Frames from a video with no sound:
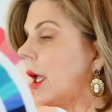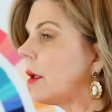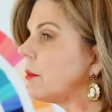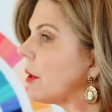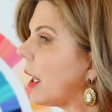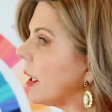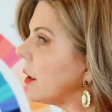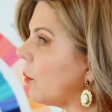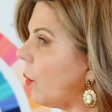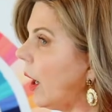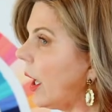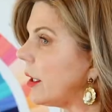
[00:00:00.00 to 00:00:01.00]
And black
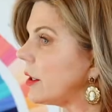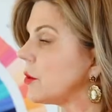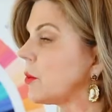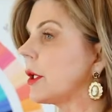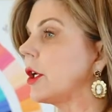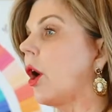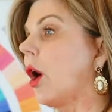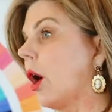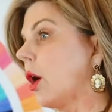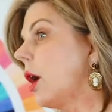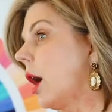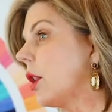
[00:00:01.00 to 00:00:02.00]
and white is really
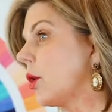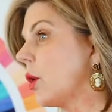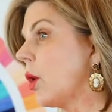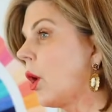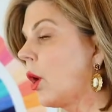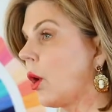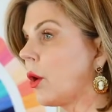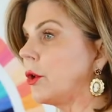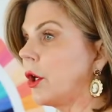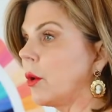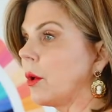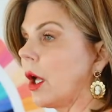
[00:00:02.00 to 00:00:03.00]
all color or
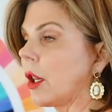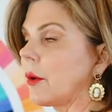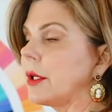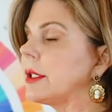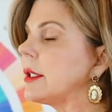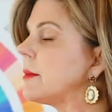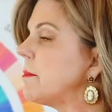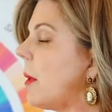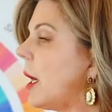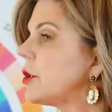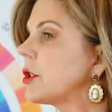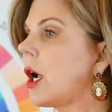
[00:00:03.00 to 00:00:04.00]
no color. It's as
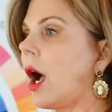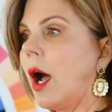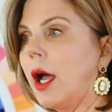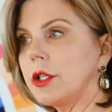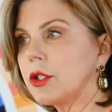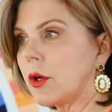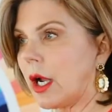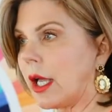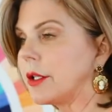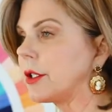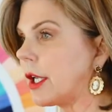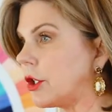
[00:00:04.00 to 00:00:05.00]
much
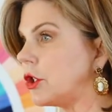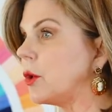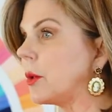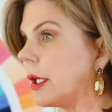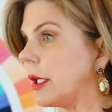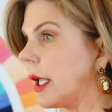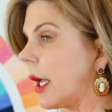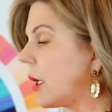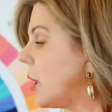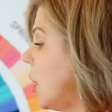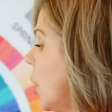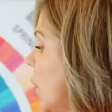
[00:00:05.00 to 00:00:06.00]
contrast as you can get,